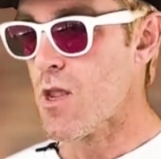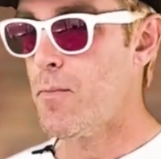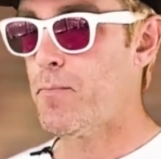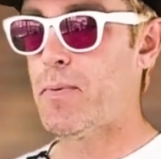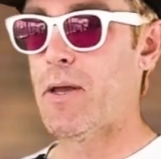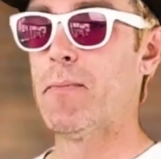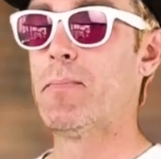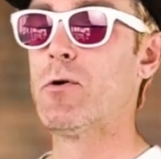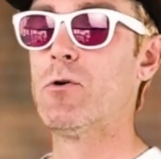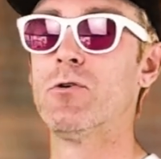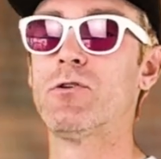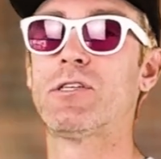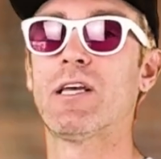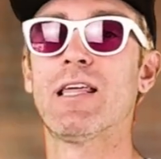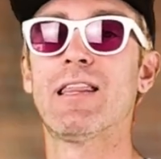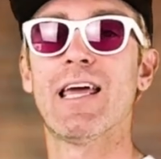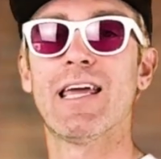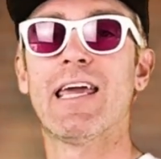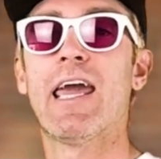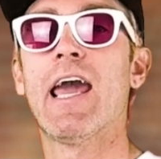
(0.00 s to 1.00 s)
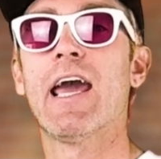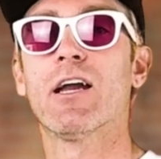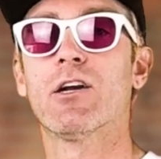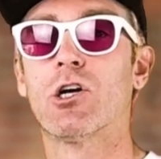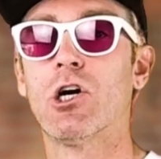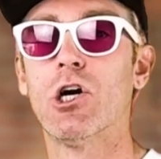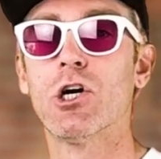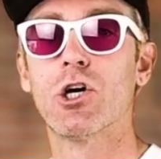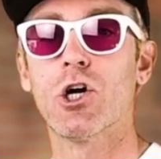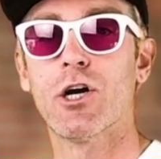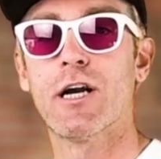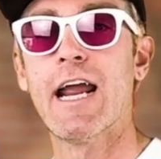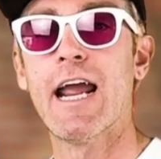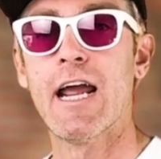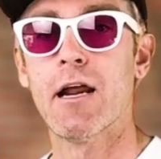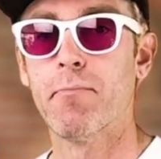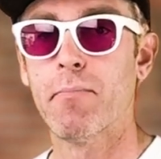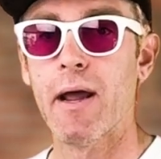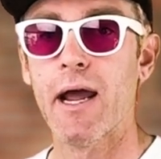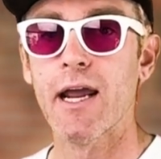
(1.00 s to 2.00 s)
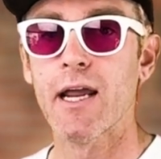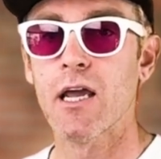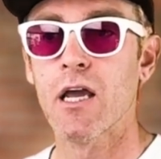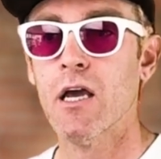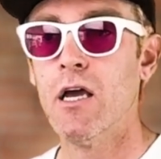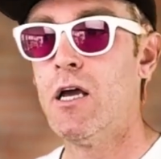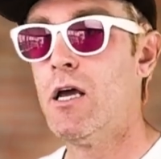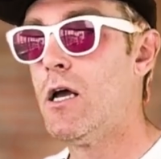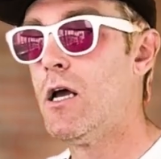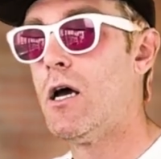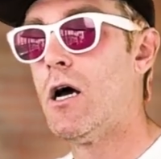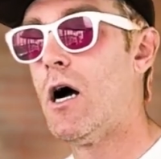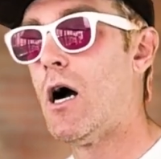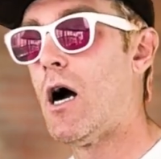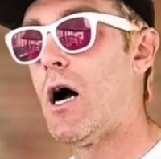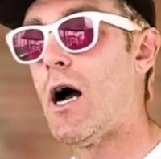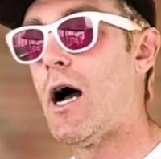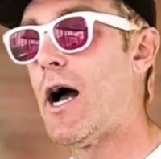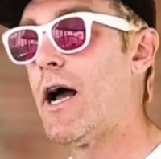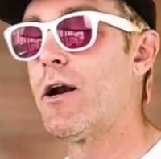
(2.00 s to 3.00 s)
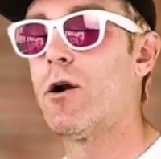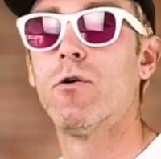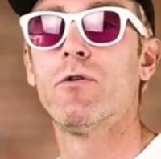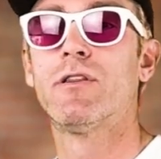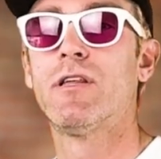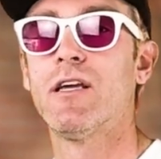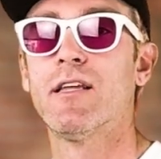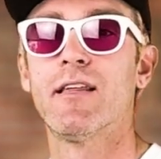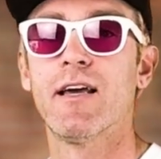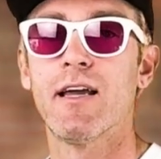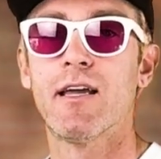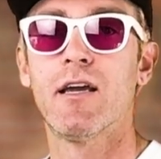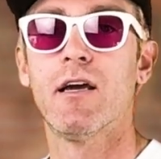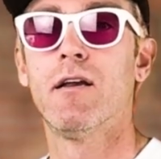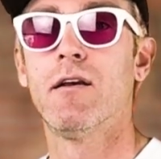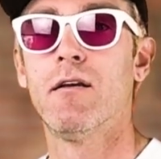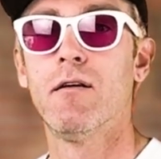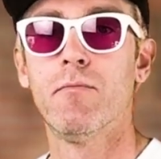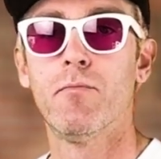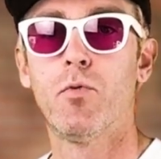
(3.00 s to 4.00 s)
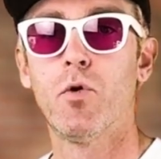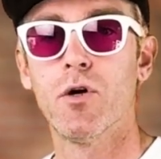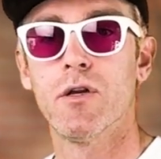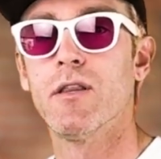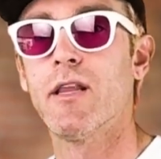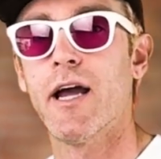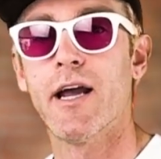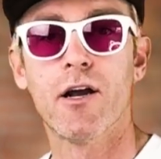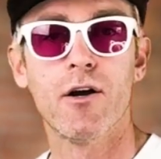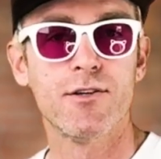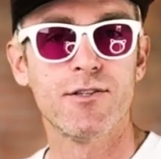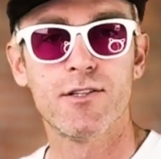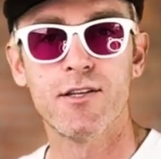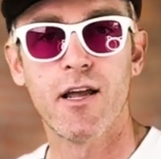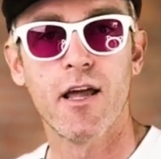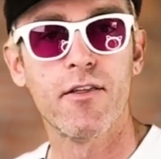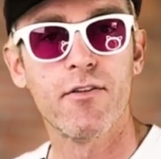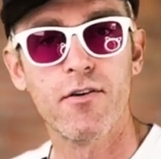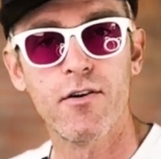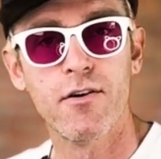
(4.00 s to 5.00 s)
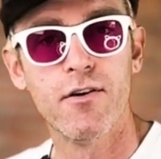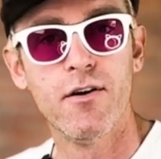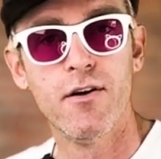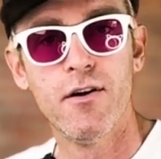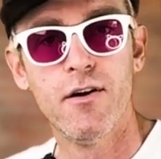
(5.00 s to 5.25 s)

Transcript: people who say they can't cook or can't bake, I don't think they can put Legos together.